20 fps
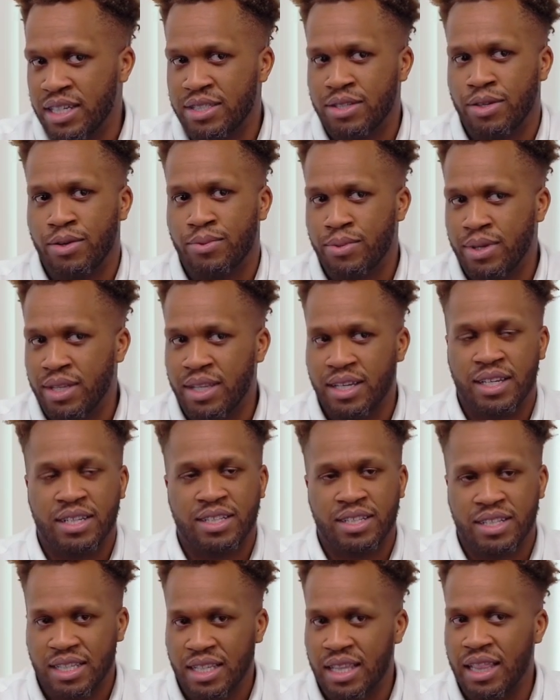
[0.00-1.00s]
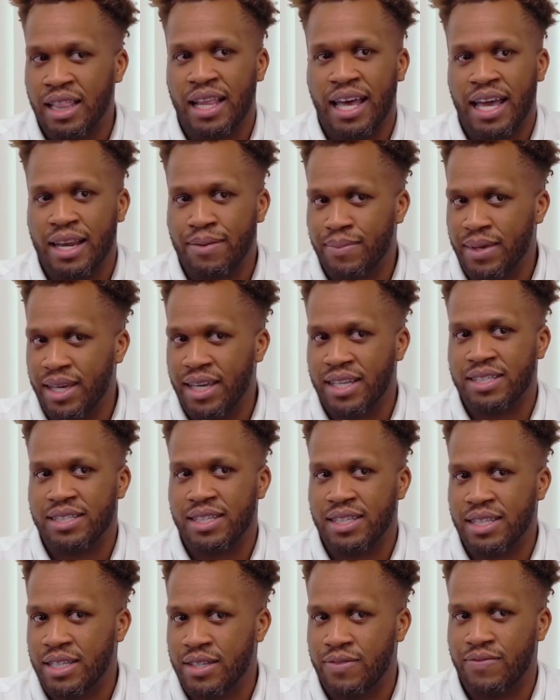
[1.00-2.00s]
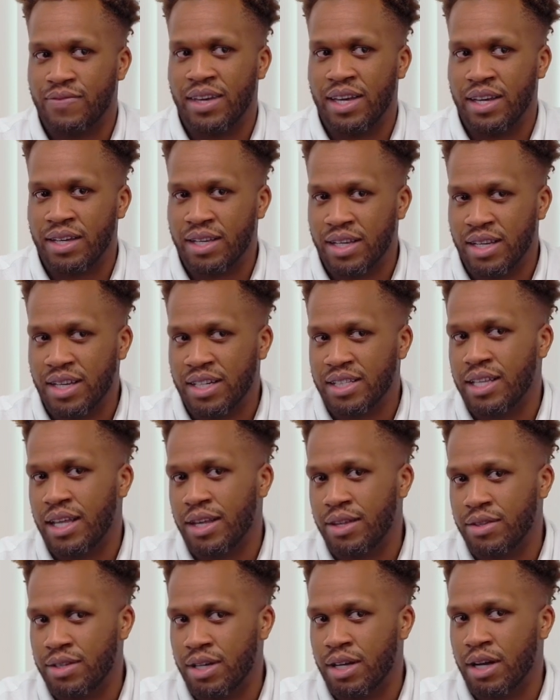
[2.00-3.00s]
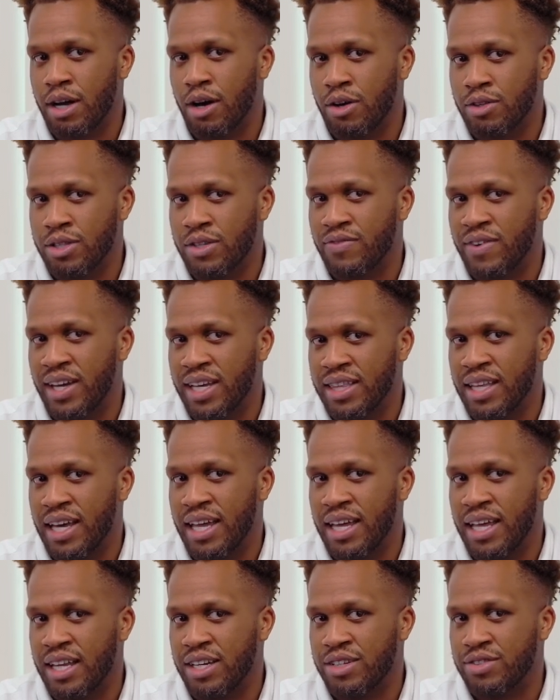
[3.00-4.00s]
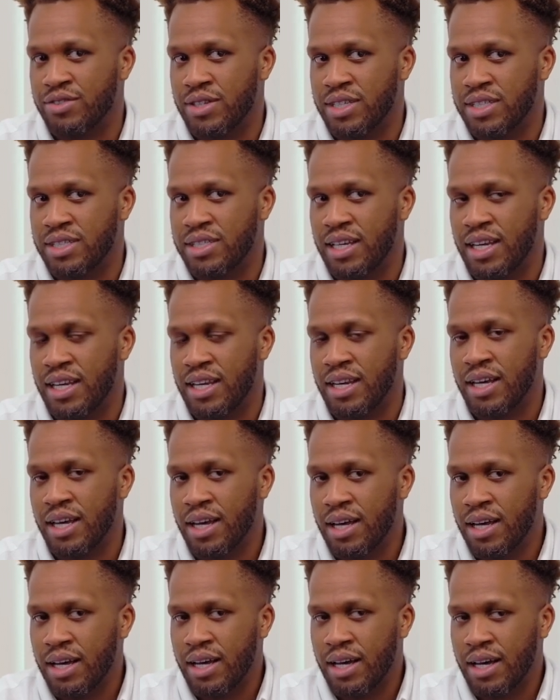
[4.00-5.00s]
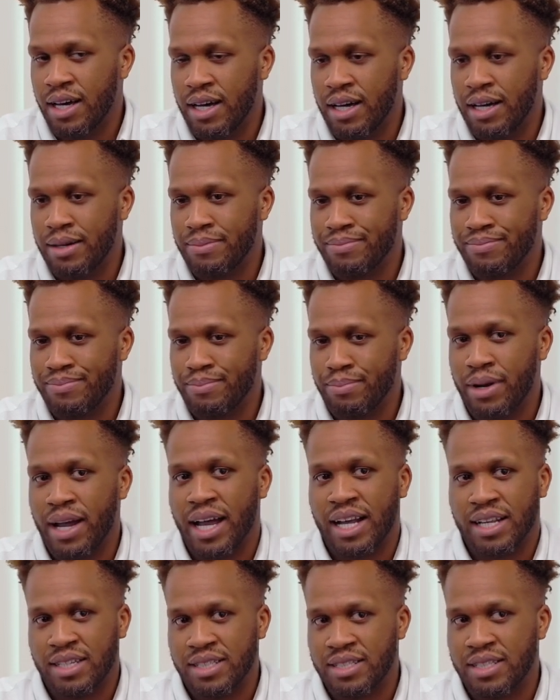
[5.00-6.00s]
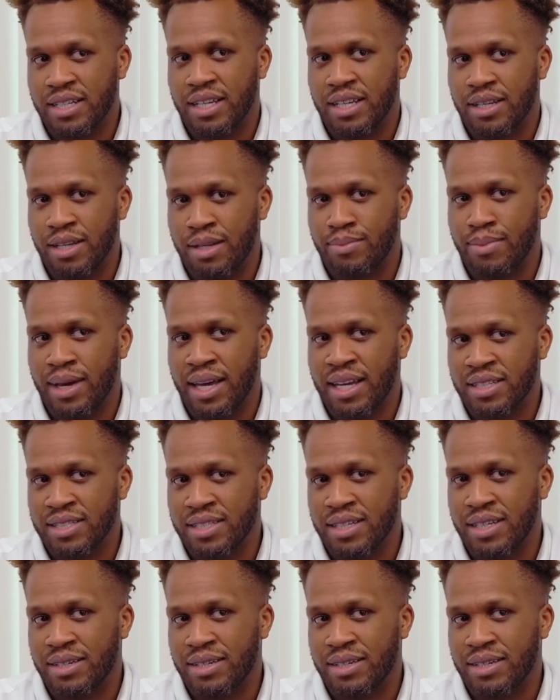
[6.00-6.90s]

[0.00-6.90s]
So really just led me into this field and continued to cultivate that interest in practicing in medicine.